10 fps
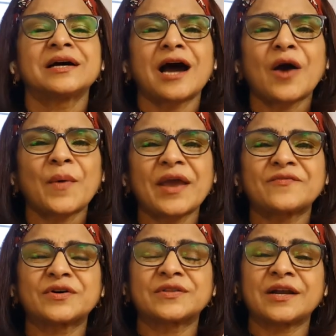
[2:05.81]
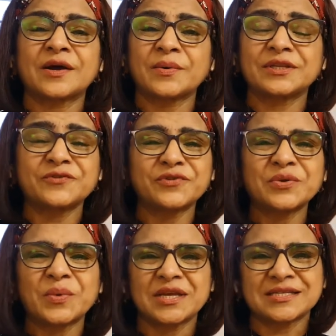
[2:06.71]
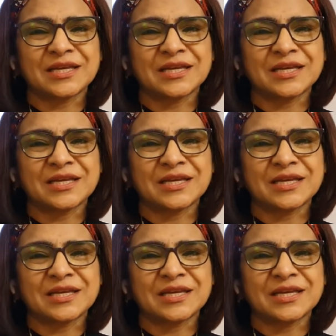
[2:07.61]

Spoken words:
However, there are different ways